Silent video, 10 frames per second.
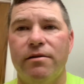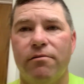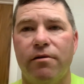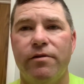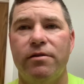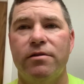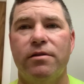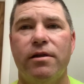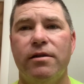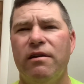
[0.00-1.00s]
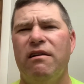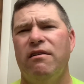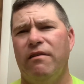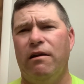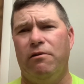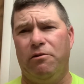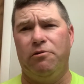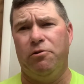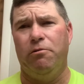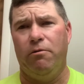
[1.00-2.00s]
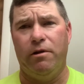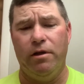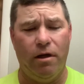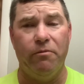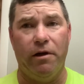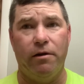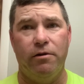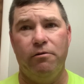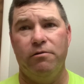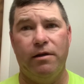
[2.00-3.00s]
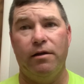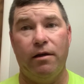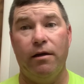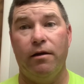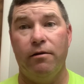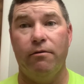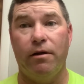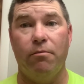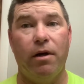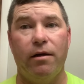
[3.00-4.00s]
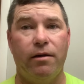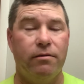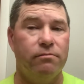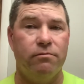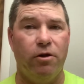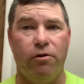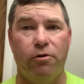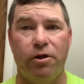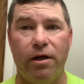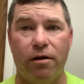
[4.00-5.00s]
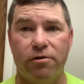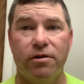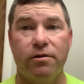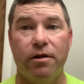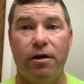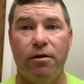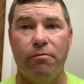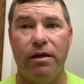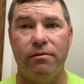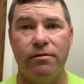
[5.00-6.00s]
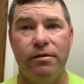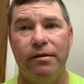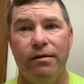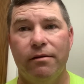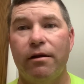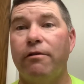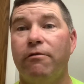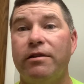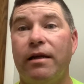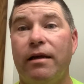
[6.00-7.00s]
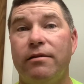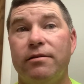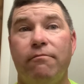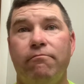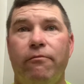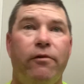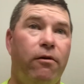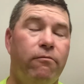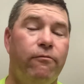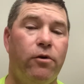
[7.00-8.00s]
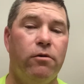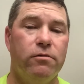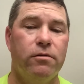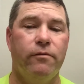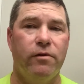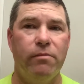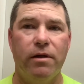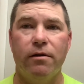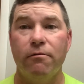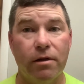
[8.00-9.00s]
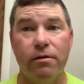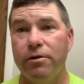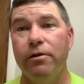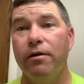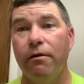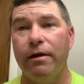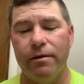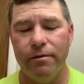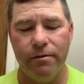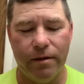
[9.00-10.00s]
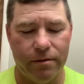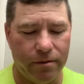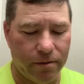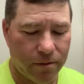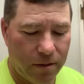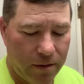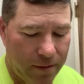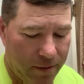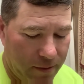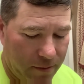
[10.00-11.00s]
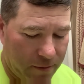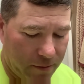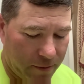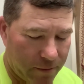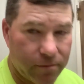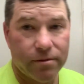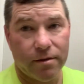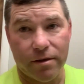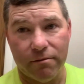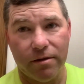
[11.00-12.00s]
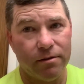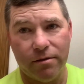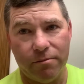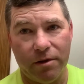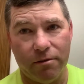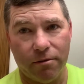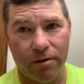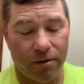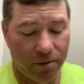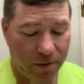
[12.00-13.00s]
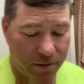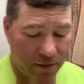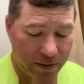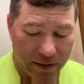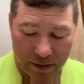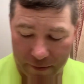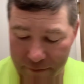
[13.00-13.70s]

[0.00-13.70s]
Or if you just say, that looks too hokey, I'm not going to use that. I got to go out and buy a $30 suction cup mount like Rich has that, you know, falls off the mirror. Well, you can go ahead and do that too. So, sorry, Rich, didn't mean to throw you under the bus like that.